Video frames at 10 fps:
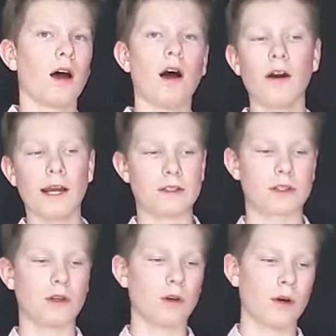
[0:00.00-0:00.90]
All right,
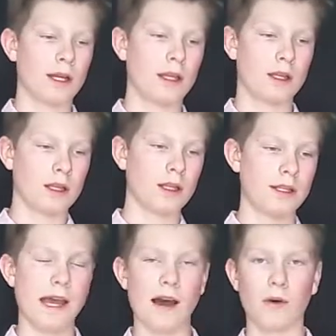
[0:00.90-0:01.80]
so
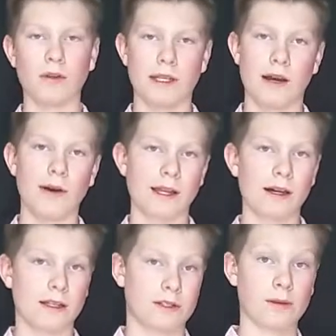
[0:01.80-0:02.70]
now I
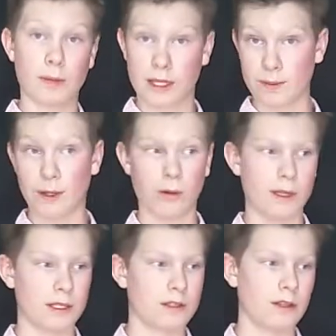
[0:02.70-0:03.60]
got us some
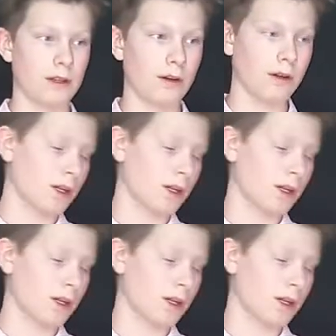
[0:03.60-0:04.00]
experiments to do